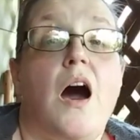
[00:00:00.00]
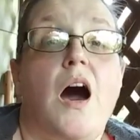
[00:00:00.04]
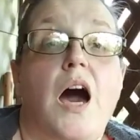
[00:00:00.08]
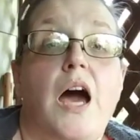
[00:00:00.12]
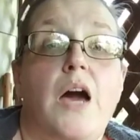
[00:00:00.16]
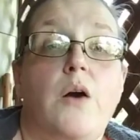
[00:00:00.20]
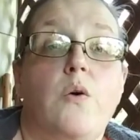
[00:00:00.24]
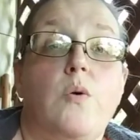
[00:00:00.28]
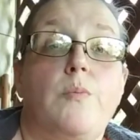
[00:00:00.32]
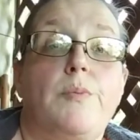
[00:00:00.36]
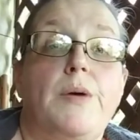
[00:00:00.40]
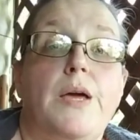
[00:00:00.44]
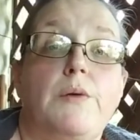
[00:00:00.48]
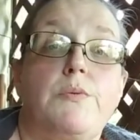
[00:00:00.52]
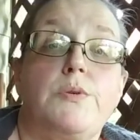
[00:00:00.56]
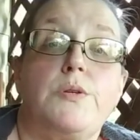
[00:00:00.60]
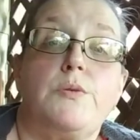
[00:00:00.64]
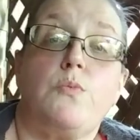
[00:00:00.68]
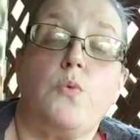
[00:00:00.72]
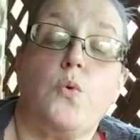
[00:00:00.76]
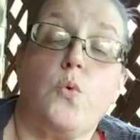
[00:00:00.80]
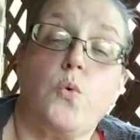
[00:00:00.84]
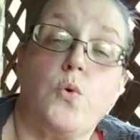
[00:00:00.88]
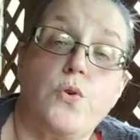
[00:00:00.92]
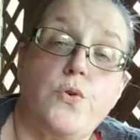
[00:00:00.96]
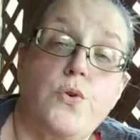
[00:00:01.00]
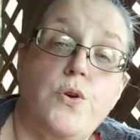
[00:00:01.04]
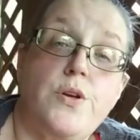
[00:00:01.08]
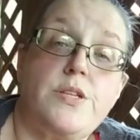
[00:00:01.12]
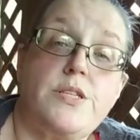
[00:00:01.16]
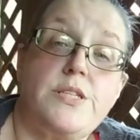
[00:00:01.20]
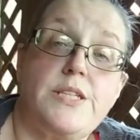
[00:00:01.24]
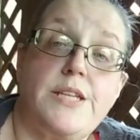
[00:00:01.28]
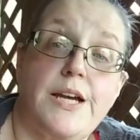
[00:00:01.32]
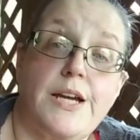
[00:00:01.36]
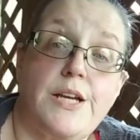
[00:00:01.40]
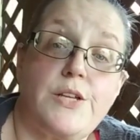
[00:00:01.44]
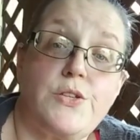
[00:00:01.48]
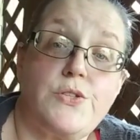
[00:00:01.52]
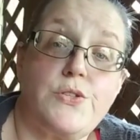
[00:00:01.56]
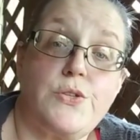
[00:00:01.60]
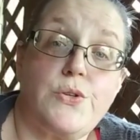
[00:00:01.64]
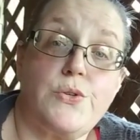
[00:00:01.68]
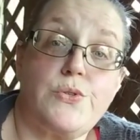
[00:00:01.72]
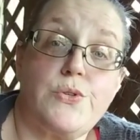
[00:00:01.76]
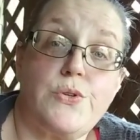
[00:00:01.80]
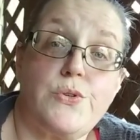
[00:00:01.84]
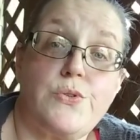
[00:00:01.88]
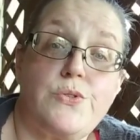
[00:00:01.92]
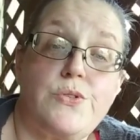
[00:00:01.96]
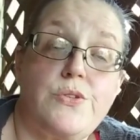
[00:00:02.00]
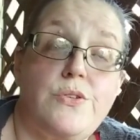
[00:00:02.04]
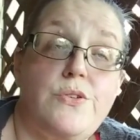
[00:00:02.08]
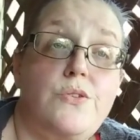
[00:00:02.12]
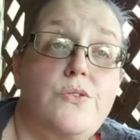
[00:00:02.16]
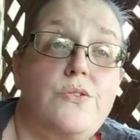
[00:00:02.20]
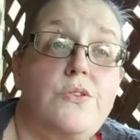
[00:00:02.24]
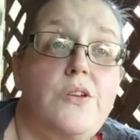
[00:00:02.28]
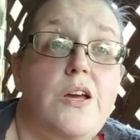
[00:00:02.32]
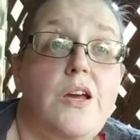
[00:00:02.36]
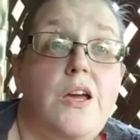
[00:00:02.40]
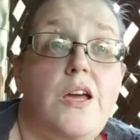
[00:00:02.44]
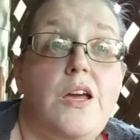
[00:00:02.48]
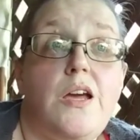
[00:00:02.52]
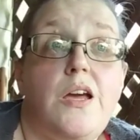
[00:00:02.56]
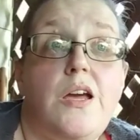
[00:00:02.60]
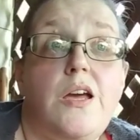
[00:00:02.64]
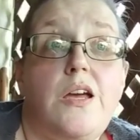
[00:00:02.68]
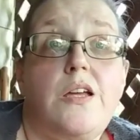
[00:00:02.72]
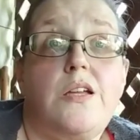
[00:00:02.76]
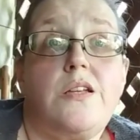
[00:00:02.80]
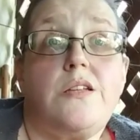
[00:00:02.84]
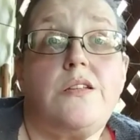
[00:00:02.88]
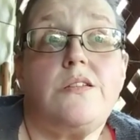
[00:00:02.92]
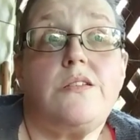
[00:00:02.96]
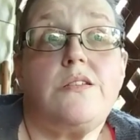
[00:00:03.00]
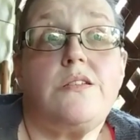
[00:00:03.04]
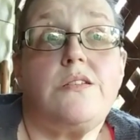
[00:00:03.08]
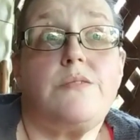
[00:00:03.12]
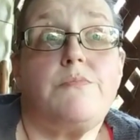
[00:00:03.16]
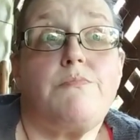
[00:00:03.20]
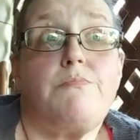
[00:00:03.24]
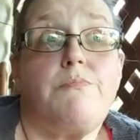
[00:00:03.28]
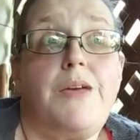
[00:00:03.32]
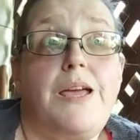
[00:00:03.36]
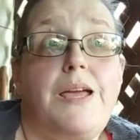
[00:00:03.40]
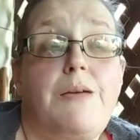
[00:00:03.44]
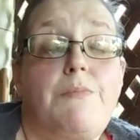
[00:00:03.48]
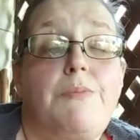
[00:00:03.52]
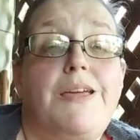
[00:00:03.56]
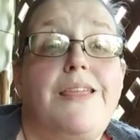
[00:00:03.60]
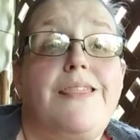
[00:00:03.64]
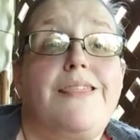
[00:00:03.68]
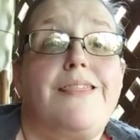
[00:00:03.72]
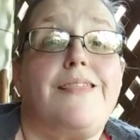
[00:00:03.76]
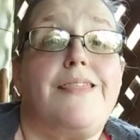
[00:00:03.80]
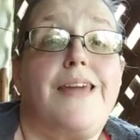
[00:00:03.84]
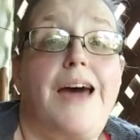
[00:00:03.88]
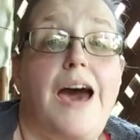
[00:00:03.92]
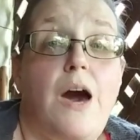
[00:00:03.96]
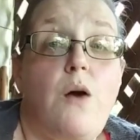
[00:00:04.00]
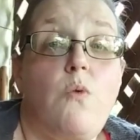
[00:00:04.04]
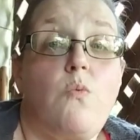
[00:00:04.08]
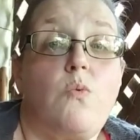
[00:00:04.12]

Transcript: I will be able to order a second Zozo suit, and maybe that